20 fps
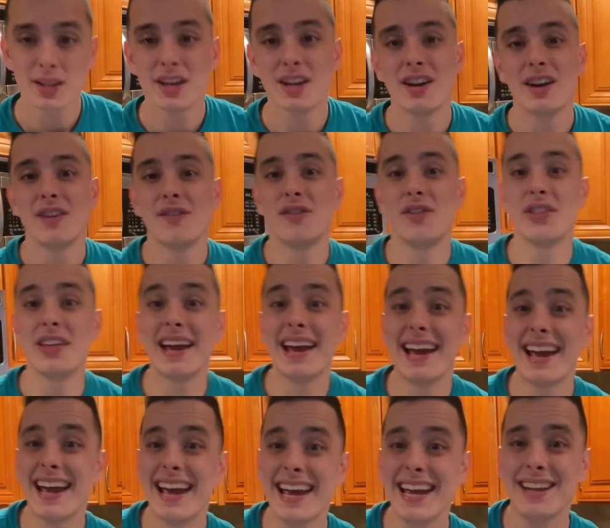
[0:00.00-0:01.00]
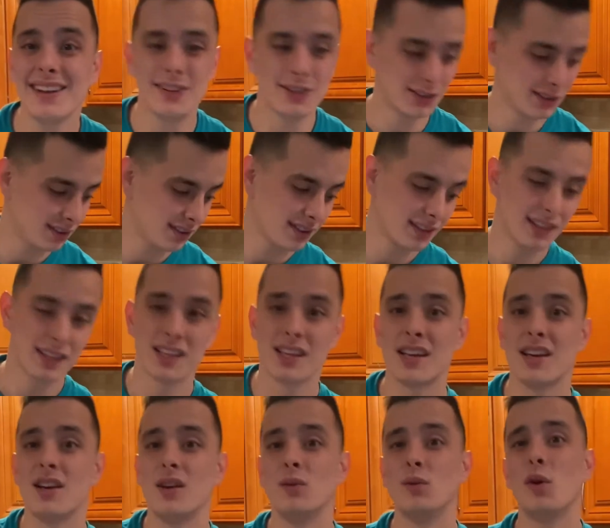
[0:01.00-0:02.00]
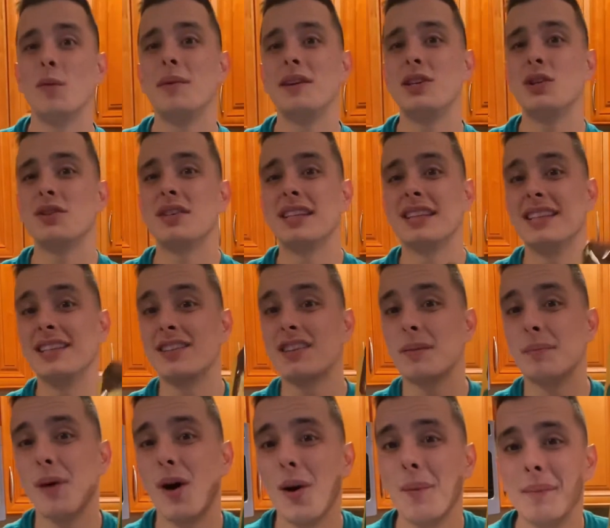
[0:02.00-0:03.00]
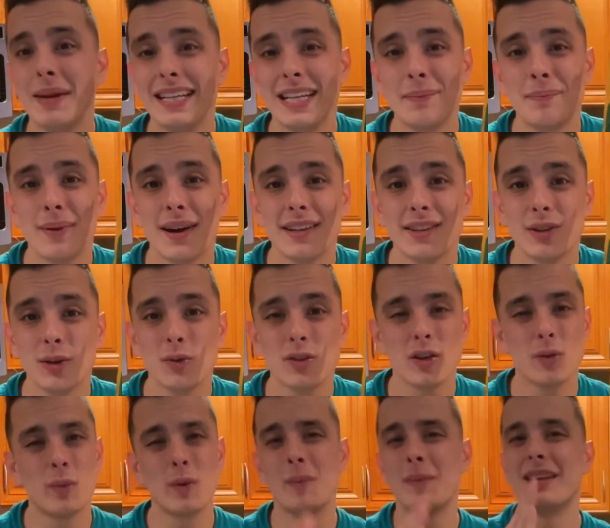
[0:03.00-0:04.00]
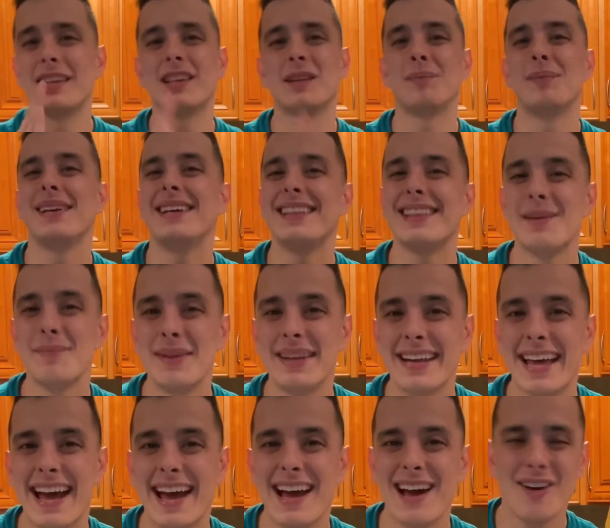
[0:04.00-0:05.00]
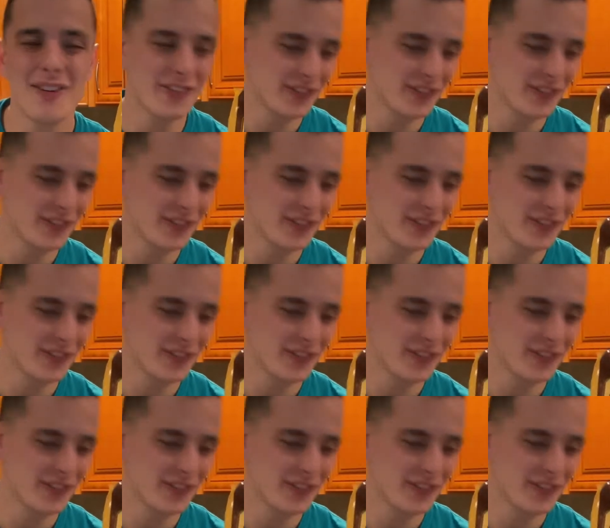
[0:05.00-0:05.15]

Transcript: For the antlers, we'll be using these small mini pretzels and we'll be splitting them in half.